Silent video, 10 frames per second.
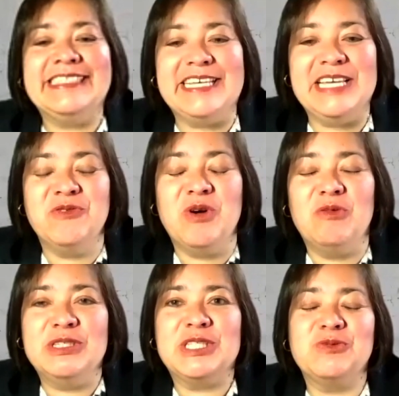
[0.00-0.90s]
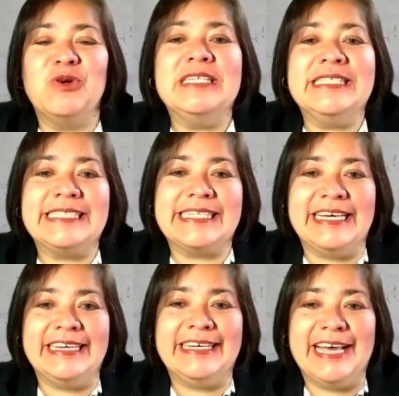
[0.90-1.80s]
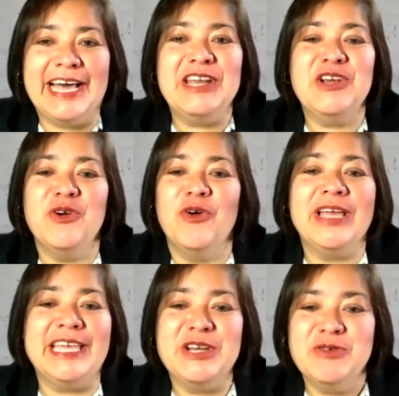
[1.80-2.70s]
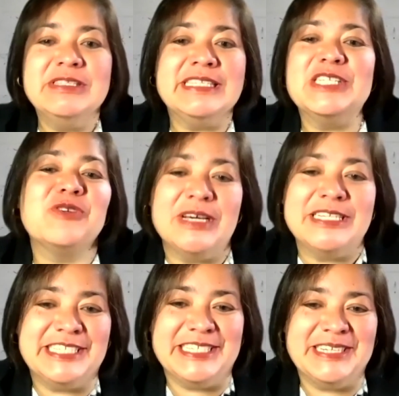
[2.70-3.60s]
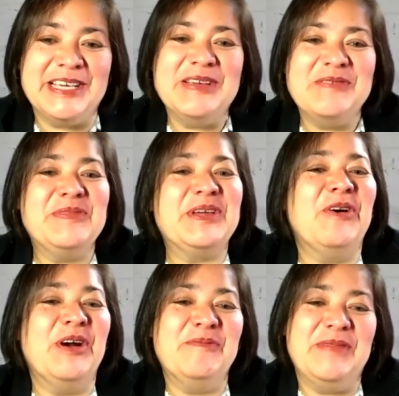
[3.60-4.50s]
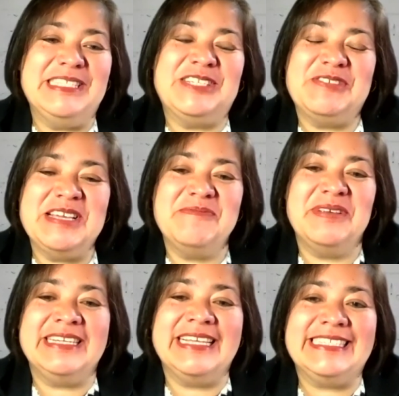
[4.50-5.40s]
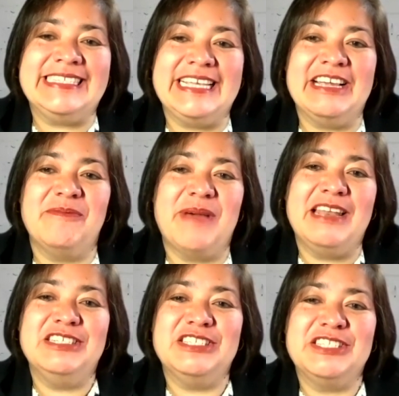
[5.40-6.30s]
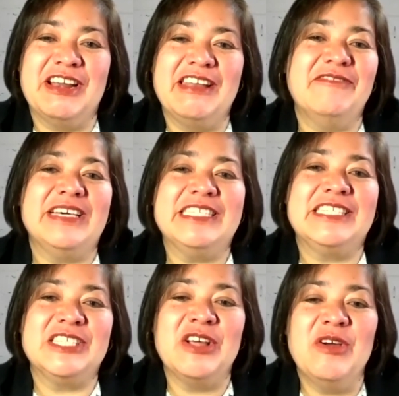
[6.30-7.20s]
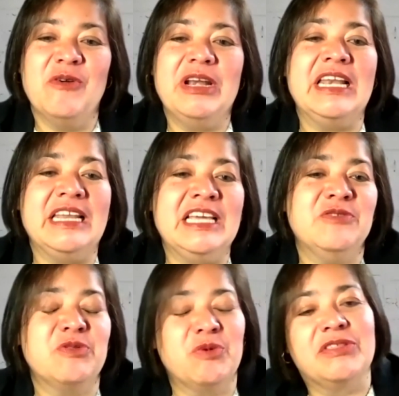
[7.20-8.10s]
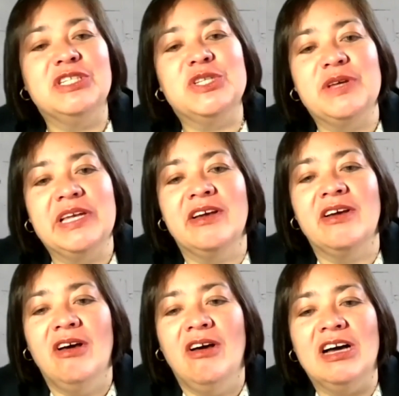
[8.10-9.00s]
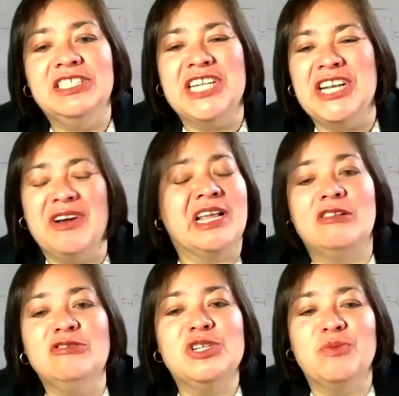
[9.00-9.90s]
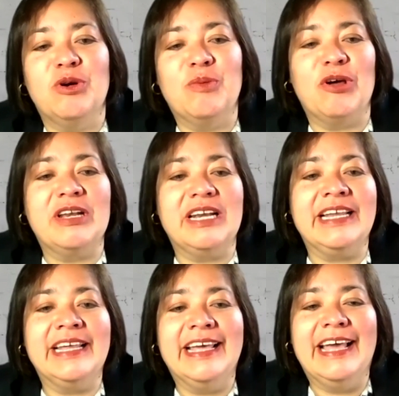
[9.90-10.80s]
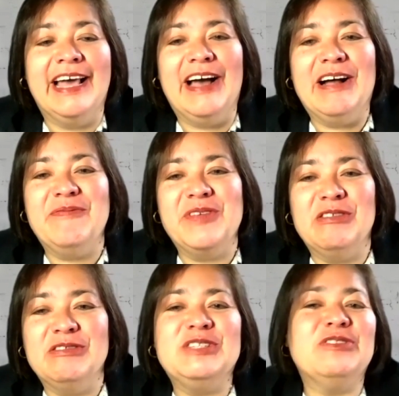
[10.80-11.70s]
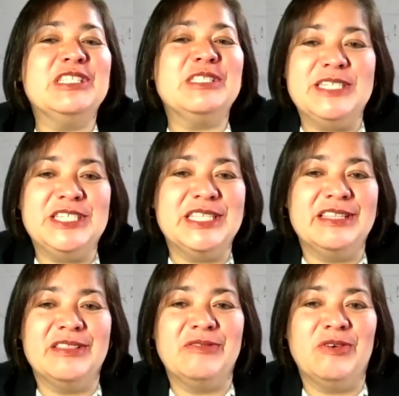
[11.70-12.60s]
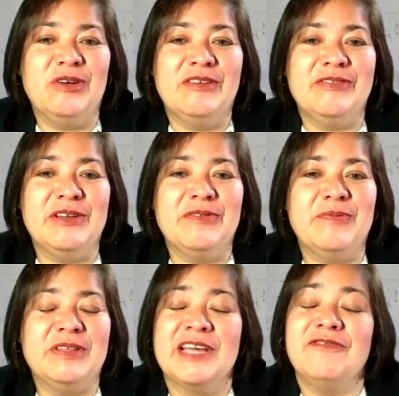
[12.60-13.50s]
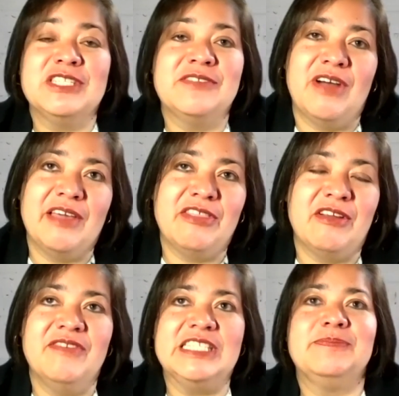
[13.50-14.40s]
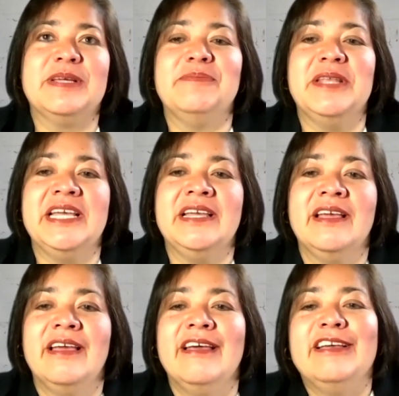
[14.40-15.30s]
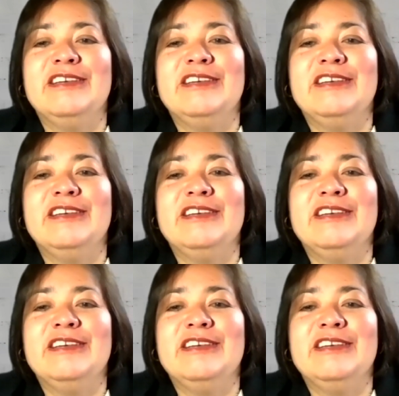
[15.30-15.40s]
than seeing what was once an annoying nuisance question become mainstream and seeing our managers and investors really lead with what they're doing on gender and inclusion more broadly. You know, Stuart's mentioned the role of, you know, diversifying their investment committee.